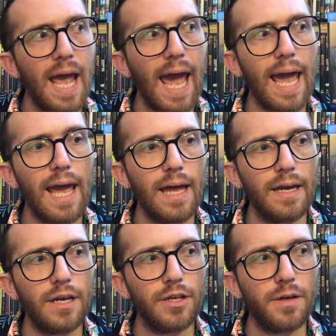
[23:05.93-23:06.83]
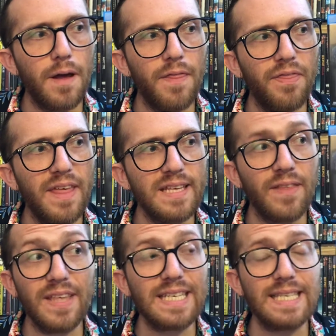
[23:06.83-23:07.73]
and
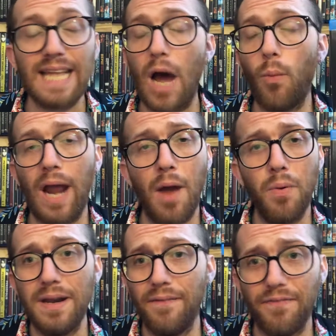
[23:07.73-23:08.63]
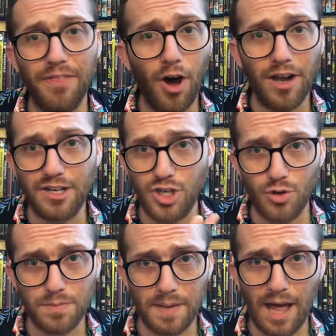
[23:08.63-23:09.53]
this is not what I would have thought Joe
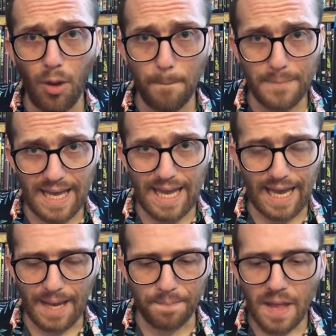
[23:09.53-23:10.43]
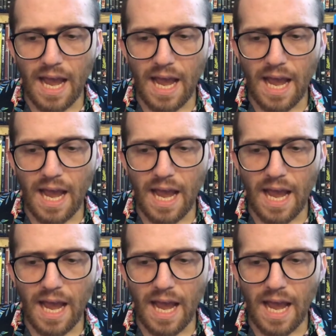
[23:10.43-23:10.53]
Spinell being in.